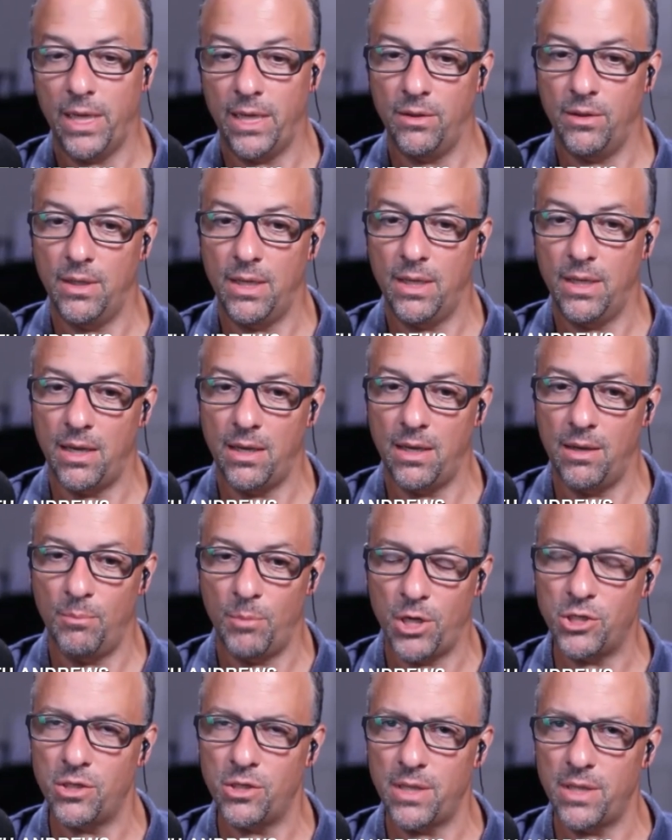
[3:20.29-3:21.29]
And uh,
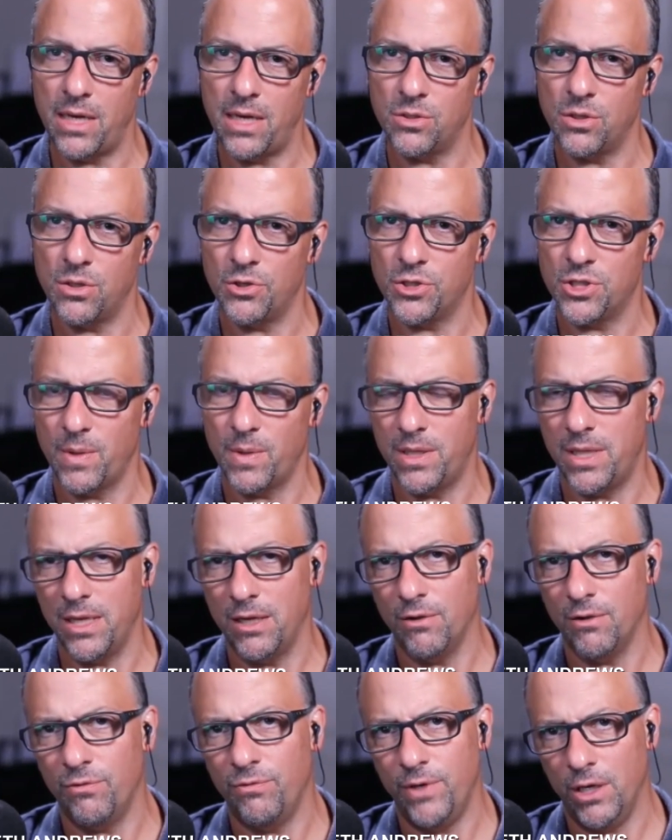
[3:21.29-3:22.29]
much of that is also, I
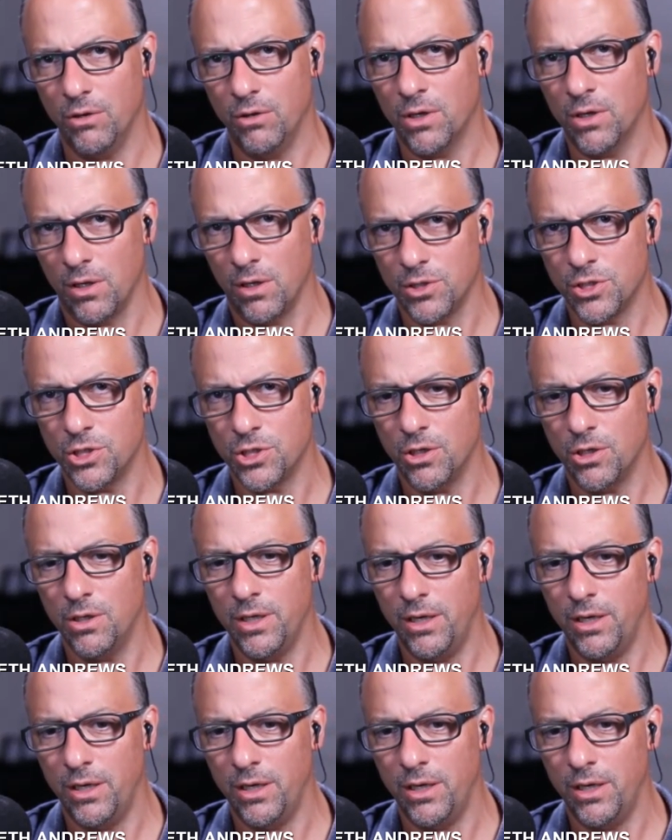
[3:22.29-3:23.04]
think, a fear culture.